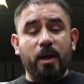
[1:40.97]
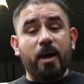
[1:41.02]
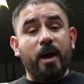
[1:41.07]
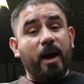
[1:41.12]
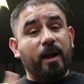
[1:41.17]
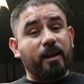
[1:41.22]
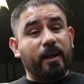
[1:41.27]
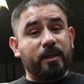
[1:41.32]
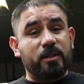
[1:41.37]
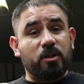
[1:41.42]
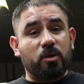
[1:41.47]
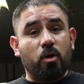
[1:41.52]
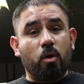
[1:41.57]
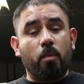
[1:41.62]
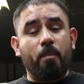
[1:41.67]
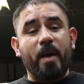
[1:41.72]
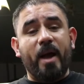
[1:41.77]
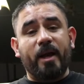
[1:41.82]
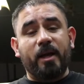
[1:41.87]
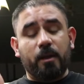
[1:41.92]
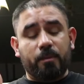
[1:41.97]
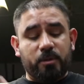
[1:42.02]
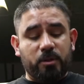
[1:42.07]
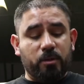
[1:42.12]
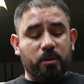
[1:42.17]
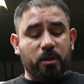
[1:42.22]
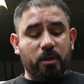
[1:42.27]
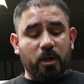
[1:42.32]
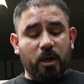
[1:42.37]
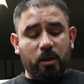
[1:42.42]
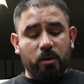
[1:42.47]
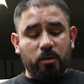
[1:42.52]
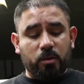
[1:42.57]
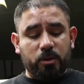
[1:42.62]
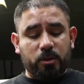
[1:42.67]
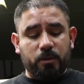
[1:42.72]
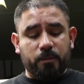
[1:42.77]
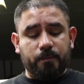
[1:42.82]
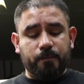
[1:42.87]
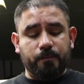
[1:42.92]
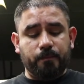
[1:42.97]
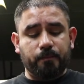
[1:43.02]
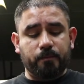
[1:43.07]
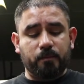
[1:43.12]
I like to go back up to the knuckles.